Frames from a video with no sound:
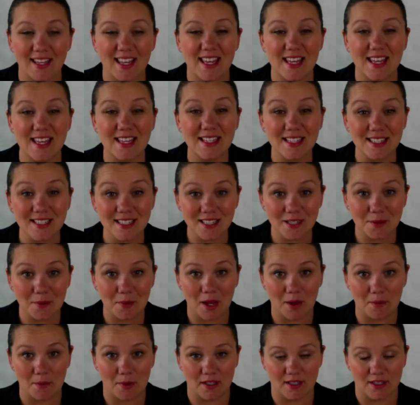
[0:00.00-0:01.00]
into
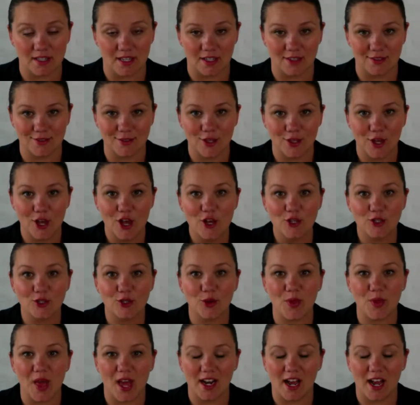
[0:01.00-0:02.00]
my business so
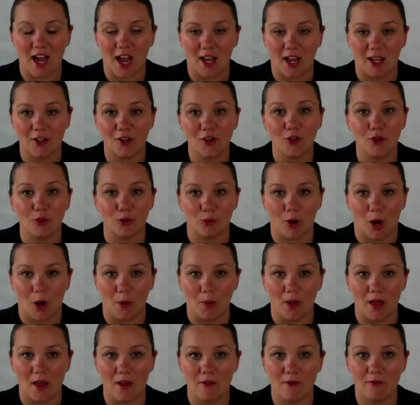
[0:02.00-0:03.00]
that I could grow
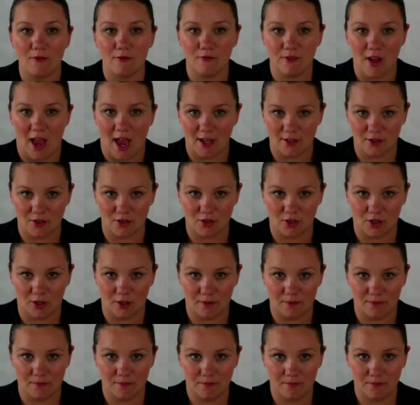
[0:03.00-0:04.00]
it
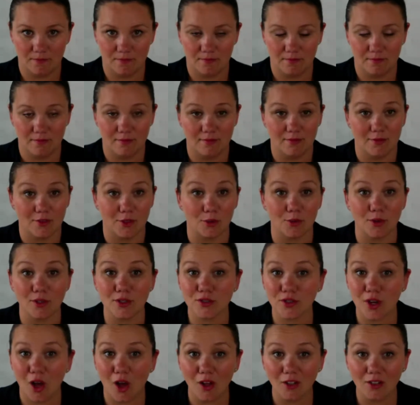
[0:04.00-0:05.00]
faster. The
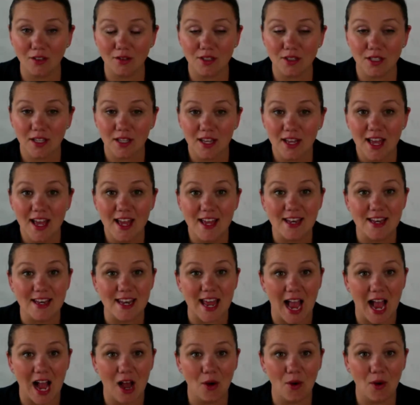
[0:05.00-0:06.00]
result?
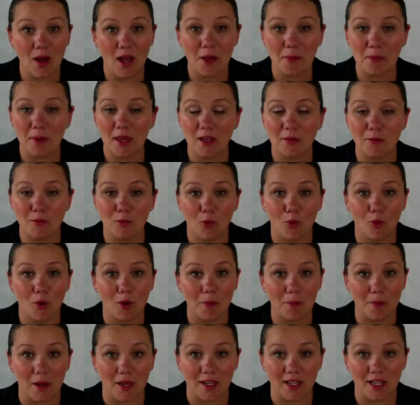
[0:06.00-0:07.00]
Now I make
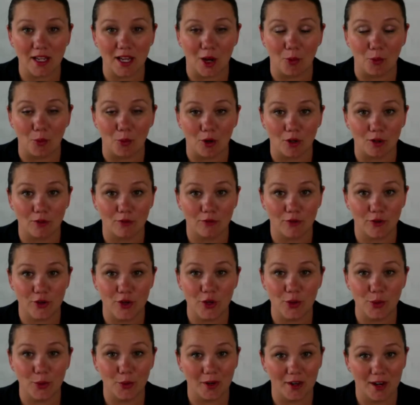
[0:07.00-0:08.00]
more money and work
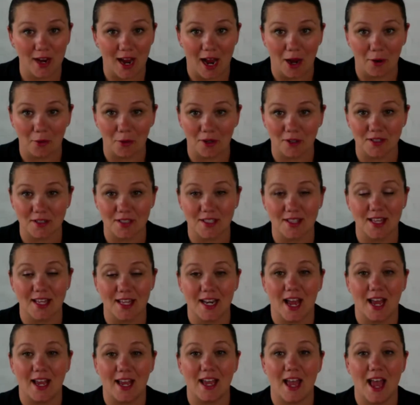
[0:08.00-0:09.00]
fewer hours than
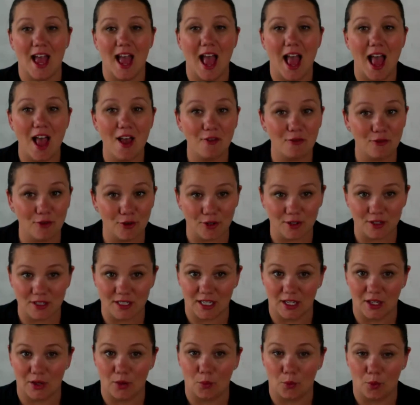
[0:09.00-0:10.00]
I ever
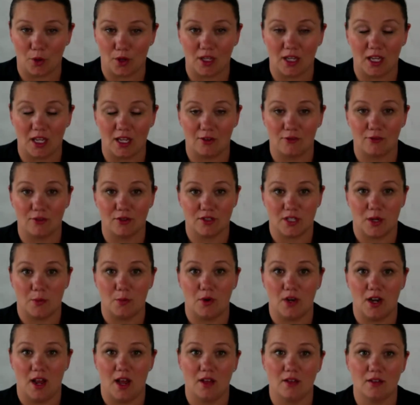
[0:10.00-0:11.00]
did working for
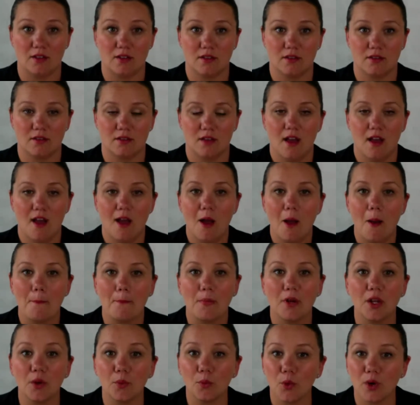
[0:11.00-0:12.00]
someone else.
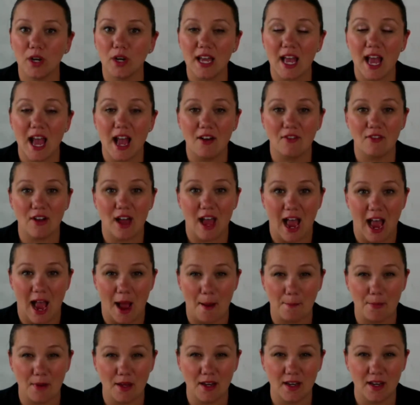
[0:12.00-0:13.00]
But it wouldn't have
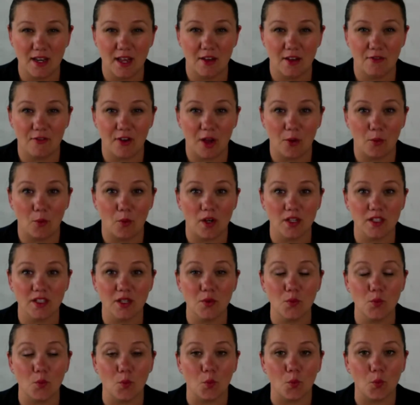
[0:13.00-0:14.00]
happened if I
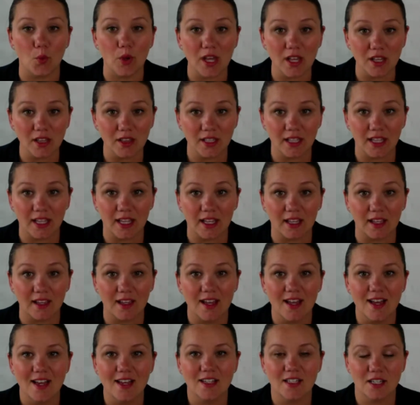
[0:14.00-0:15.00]
wasn't willing
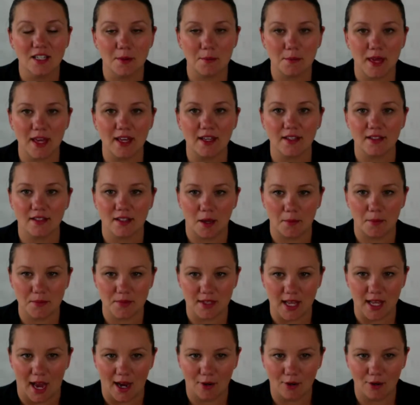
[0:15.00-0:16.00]
to make some
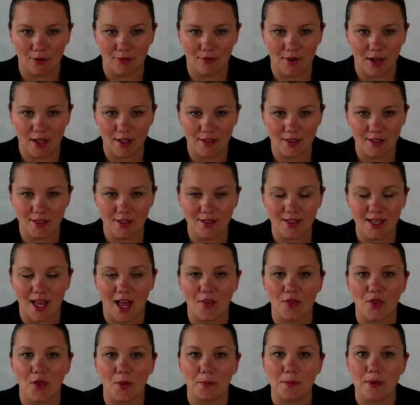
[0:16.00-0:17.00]
sacrifices
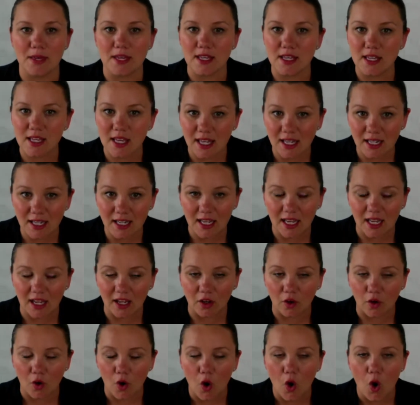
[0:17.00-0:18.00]
at the
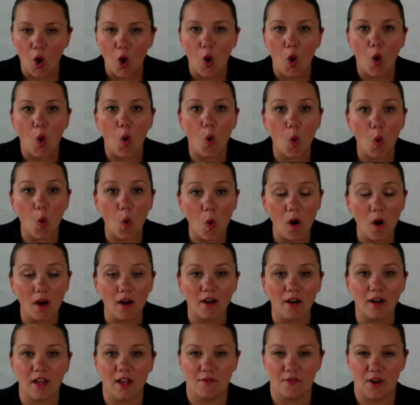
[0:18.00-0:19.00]
beginning
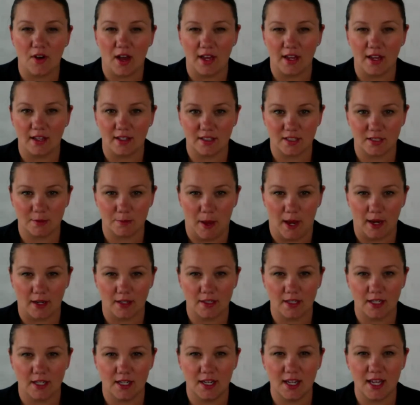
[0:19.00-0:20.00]
or if I
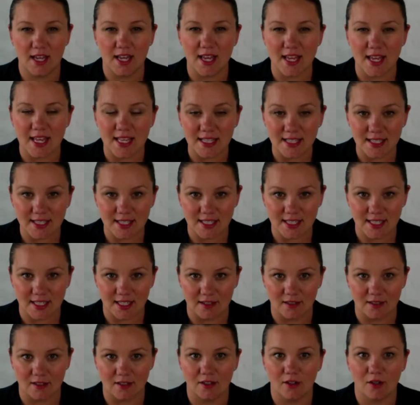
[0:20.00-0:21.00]
expected
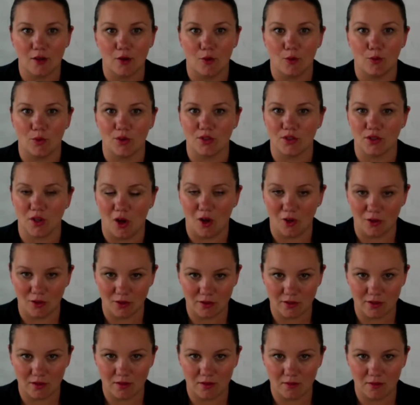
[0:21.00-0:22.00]
instant
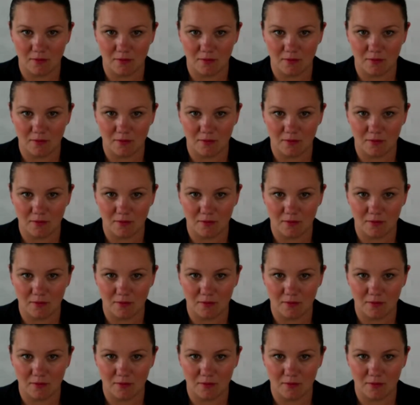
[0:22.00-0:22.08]
results.